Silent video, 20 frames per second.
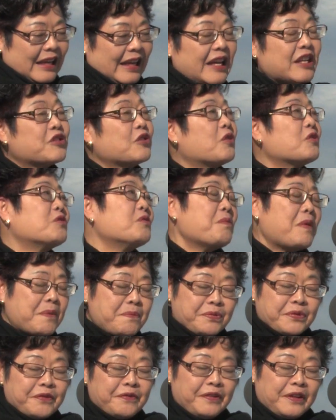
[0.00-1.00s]
It's also my
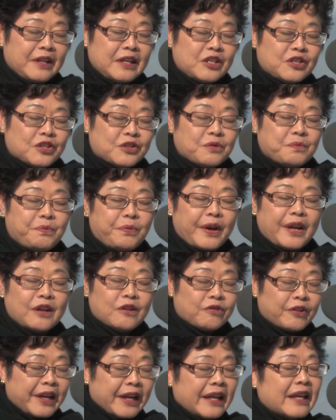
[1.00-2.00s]
privilege to bring
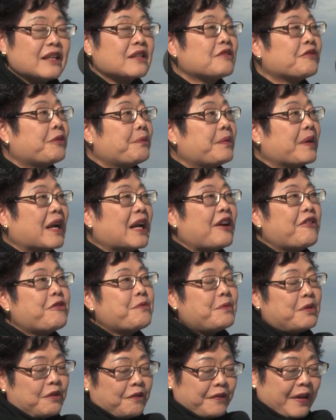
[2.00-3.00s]
greetings from the
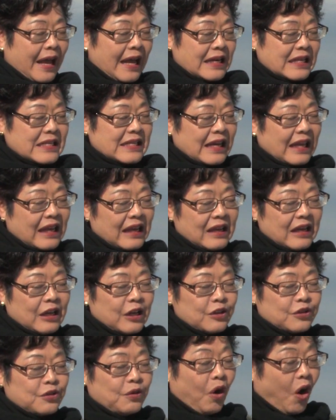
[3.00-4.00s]
Government of Canada
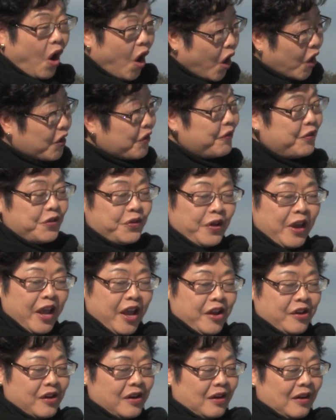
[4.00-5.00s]
to all of you
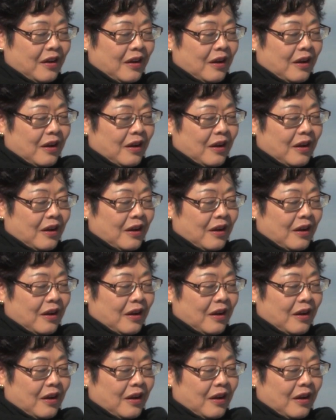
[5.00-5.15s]
here